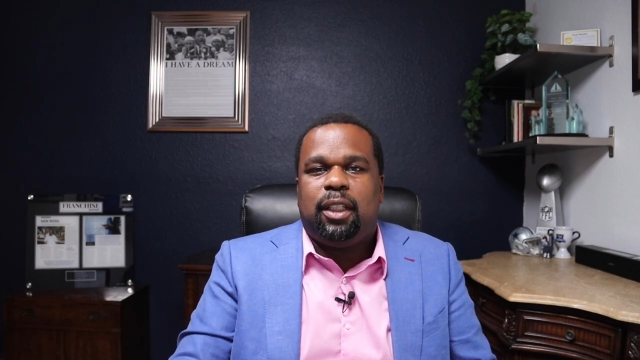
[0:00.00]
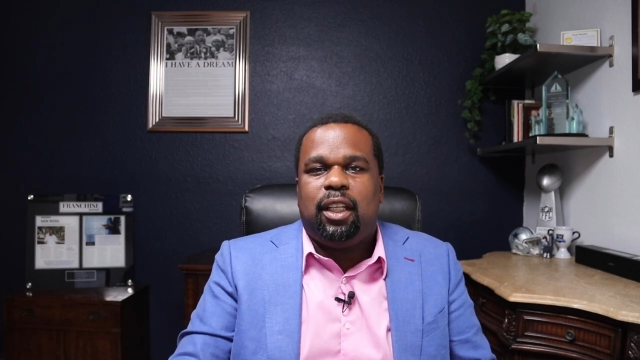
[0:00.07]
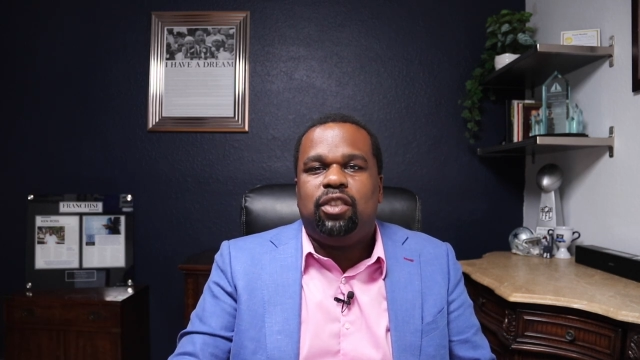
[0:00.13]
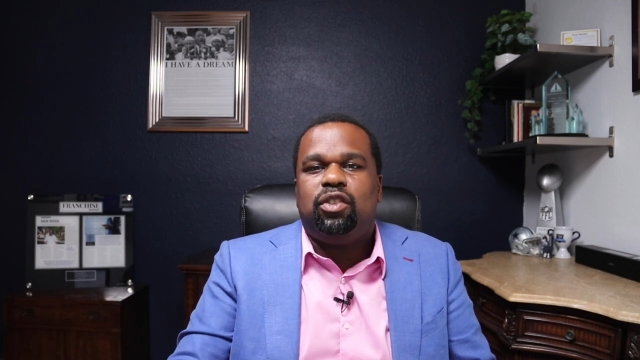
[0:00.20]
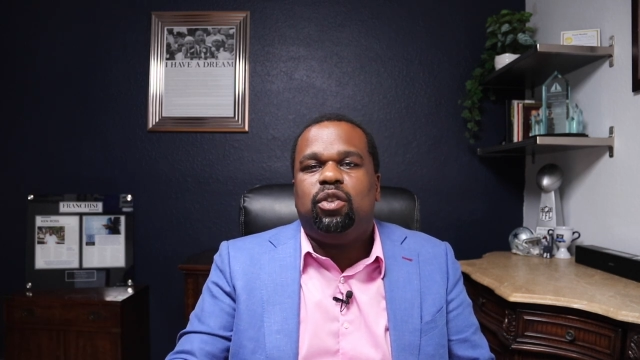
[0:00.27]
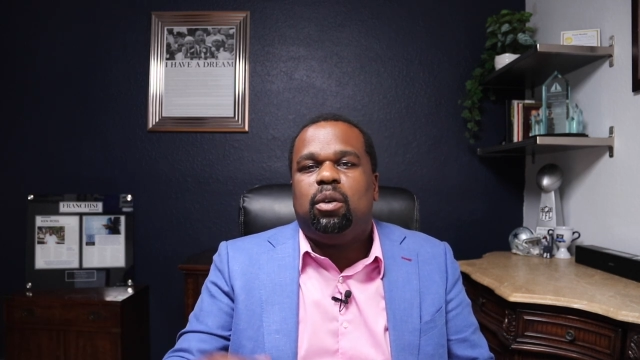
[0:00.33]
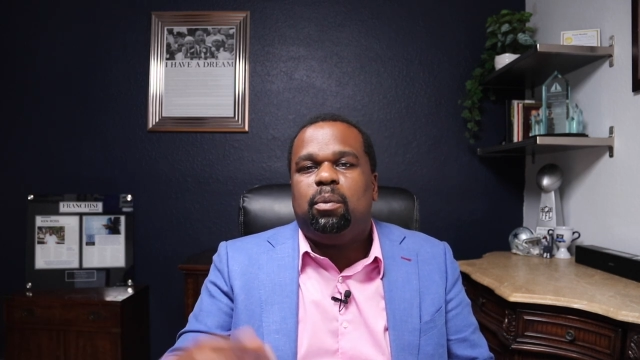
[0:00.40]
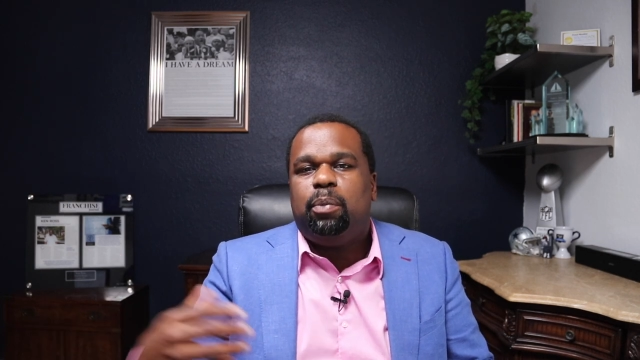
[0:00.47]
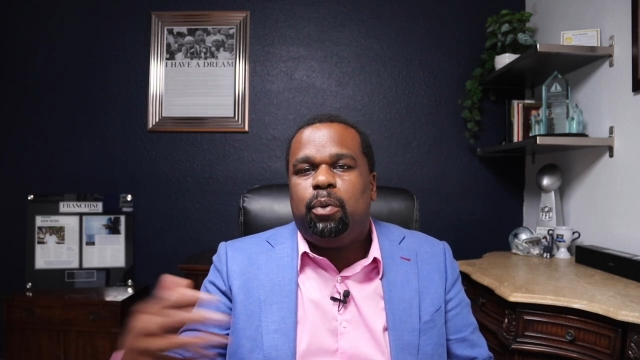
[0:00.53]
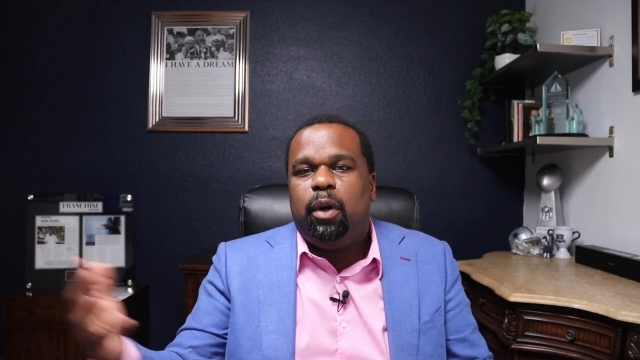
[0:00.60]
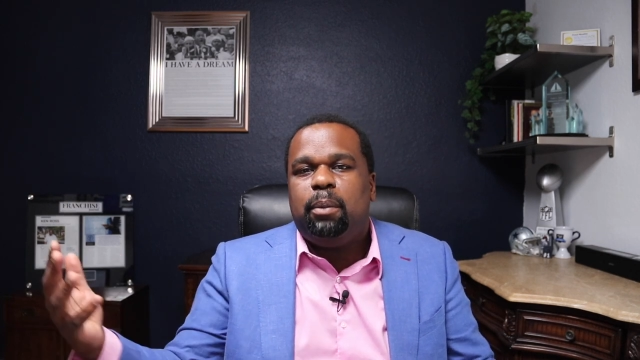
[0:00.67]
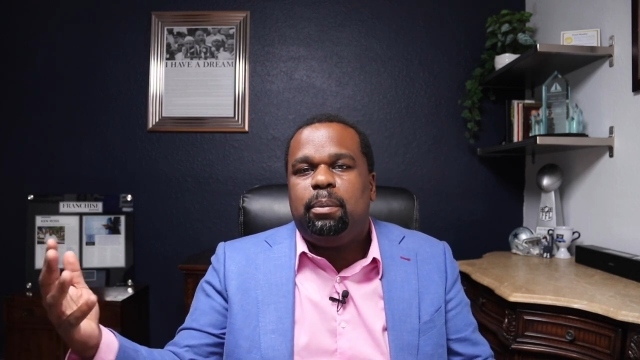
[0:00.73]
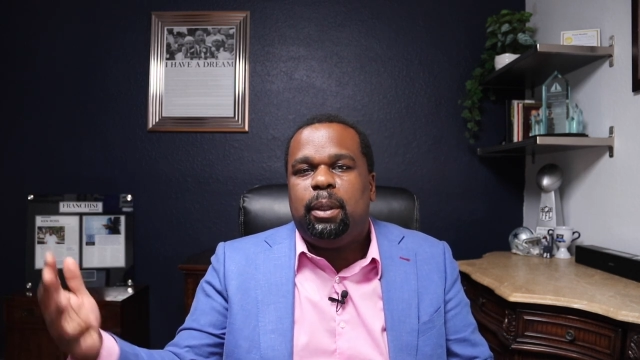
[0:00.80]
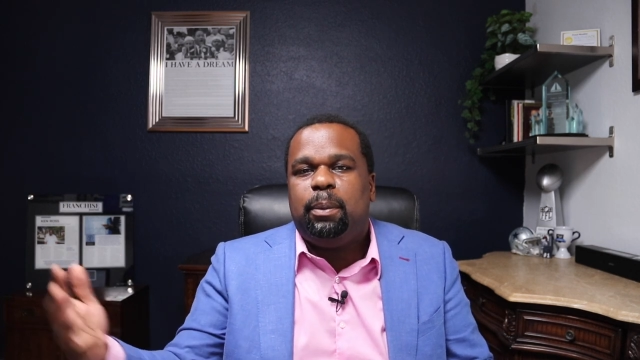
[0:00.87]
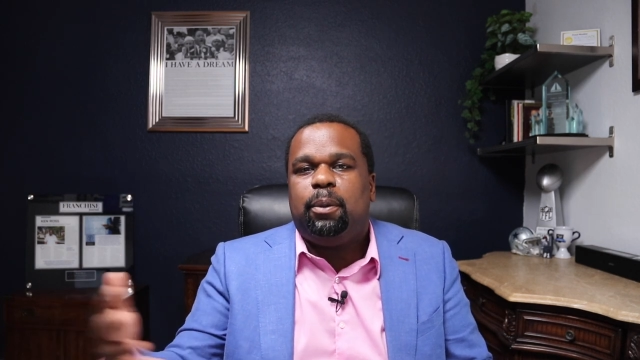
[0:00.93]
because you can
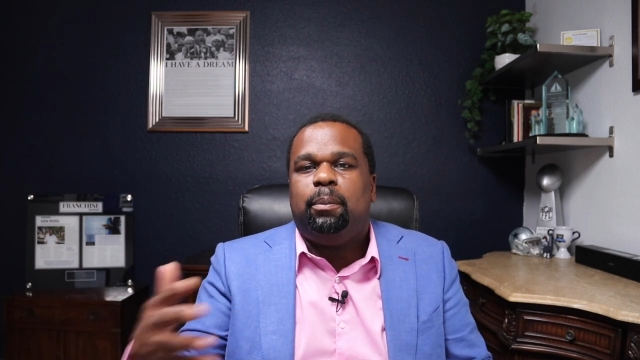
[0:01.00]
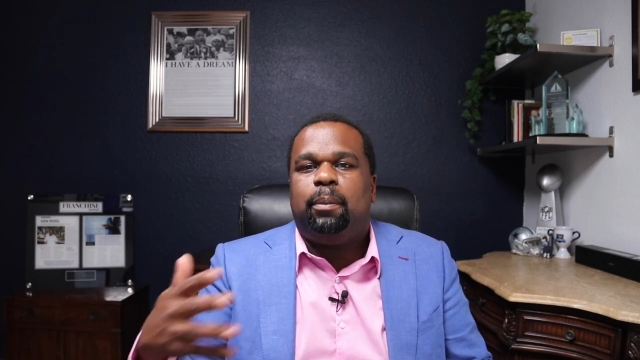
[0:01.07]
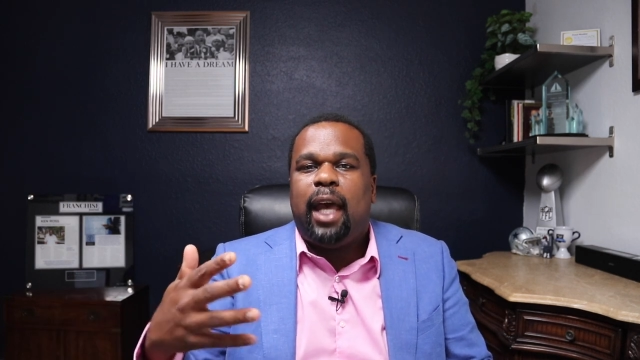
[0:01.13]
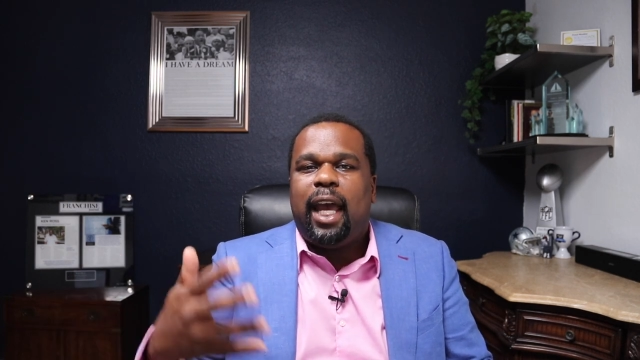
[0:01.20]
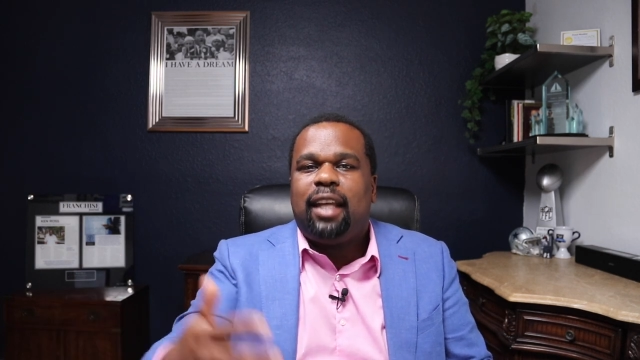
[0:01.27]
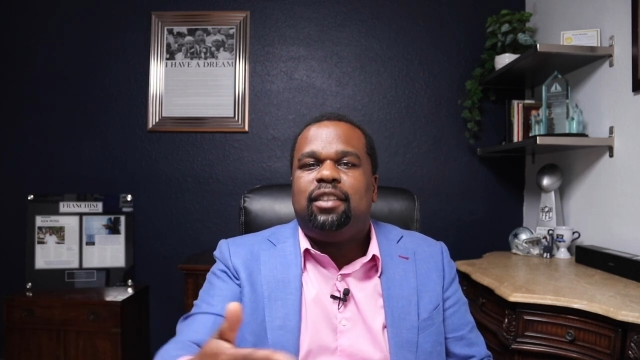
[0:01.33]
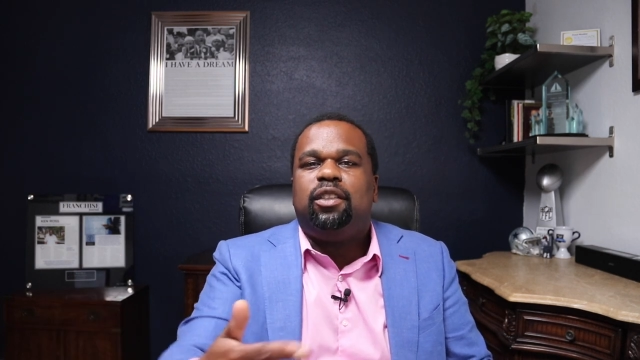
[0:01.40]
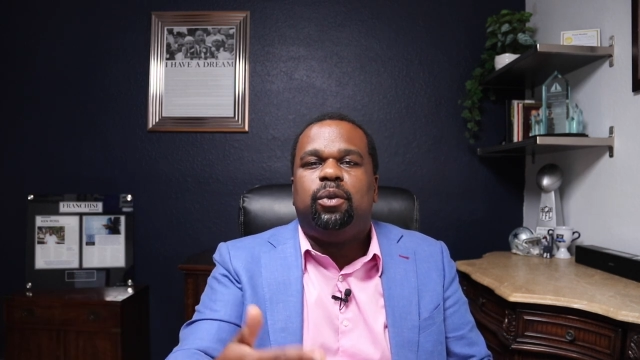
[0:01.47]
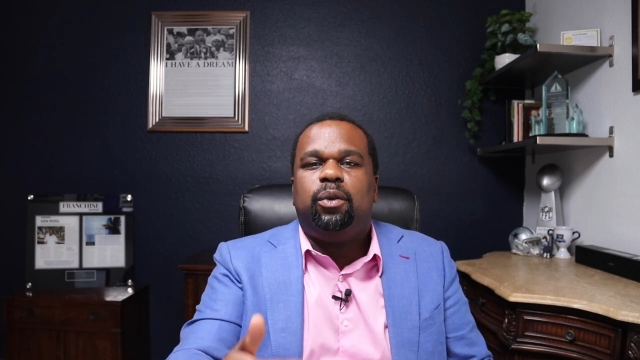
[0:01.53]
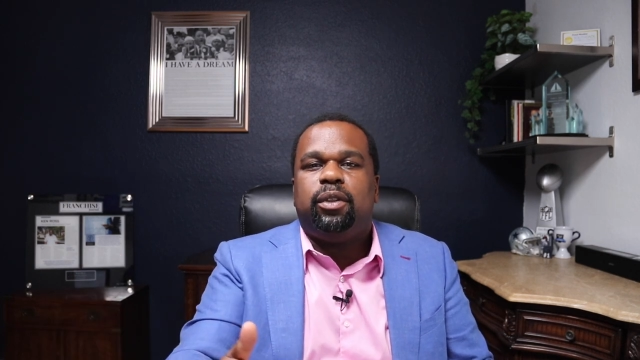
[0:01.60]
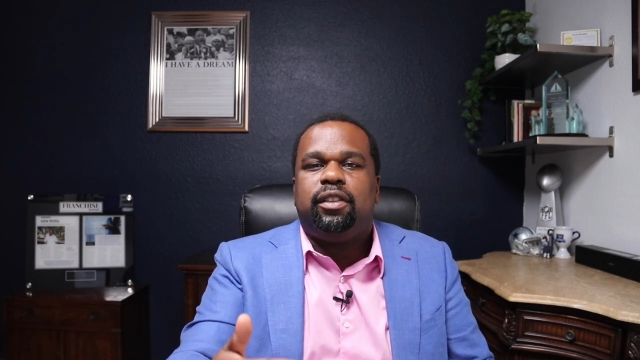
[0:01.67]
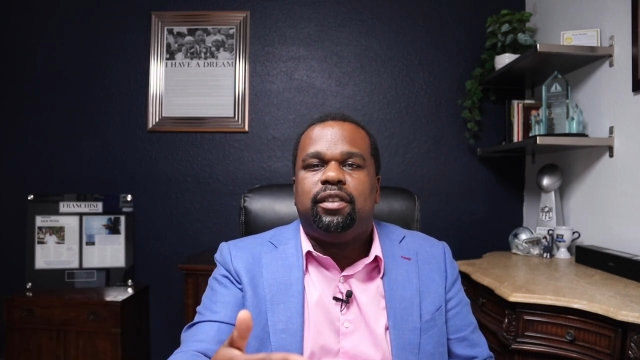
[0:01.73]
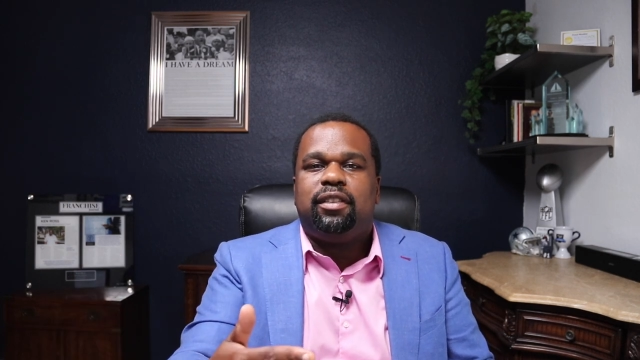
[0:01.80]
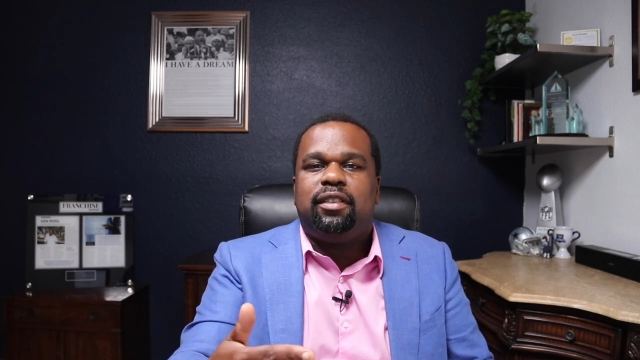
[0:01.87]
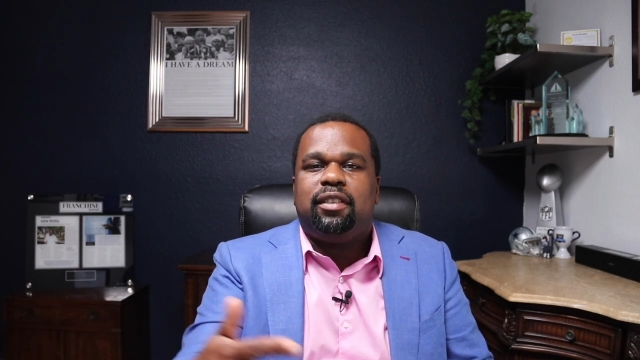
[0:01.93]
point people back
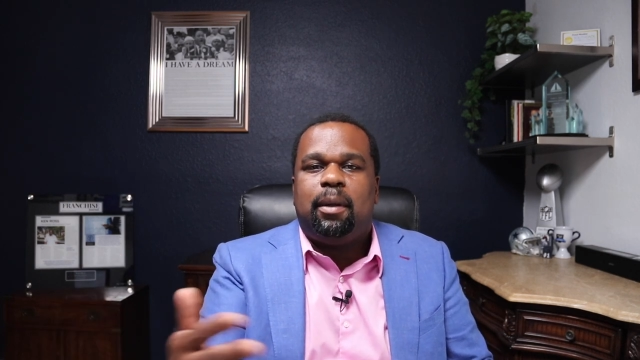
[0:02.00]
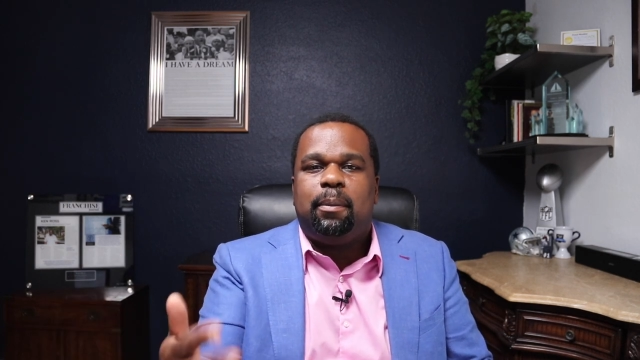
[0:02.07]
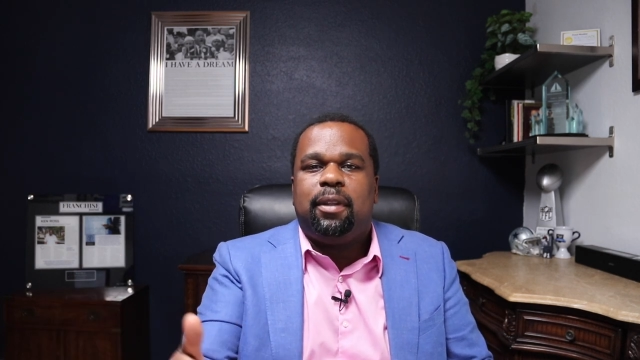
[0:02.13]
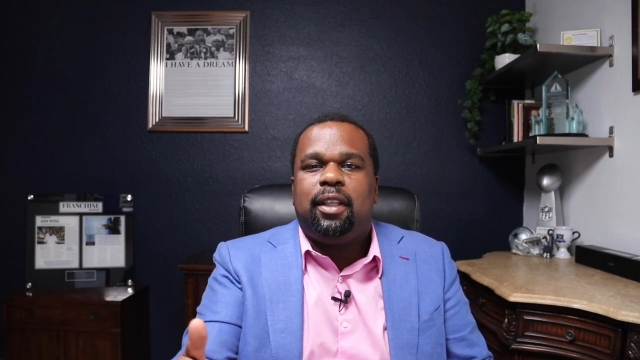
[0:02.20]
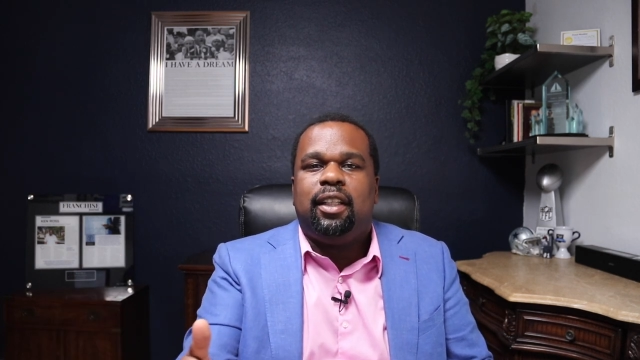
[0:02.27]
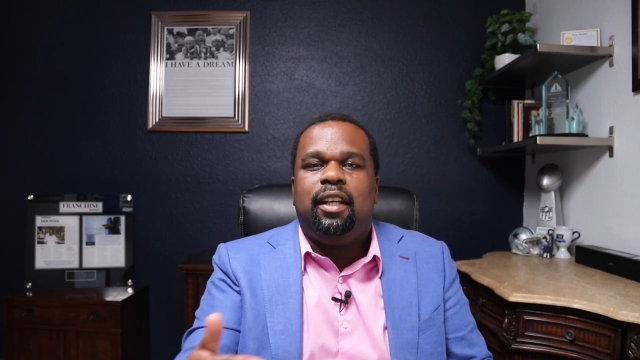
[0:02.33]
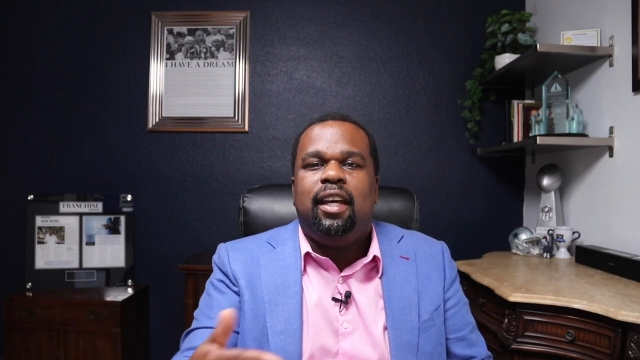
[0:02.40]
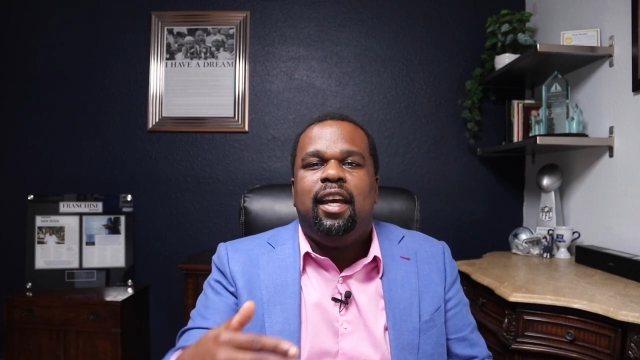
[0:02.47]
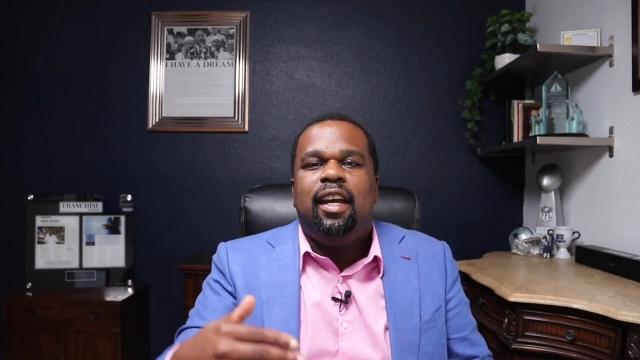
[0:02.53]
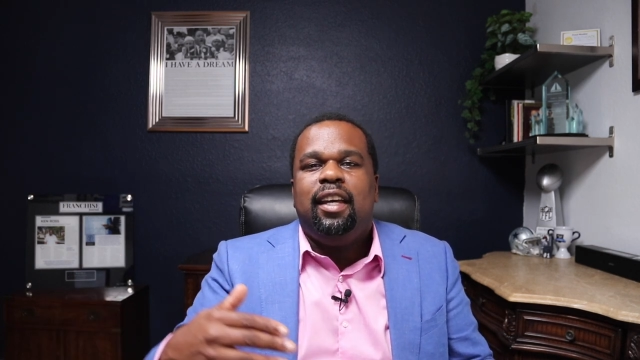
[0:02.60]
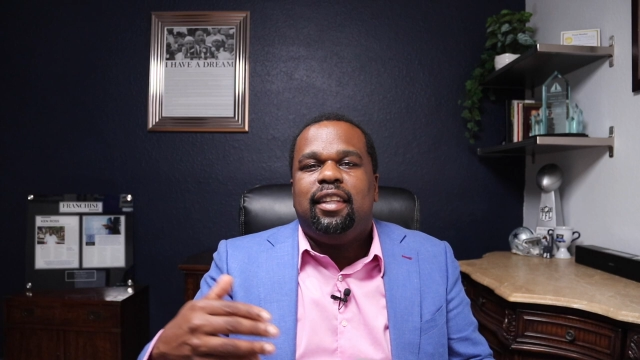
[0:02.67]
towards something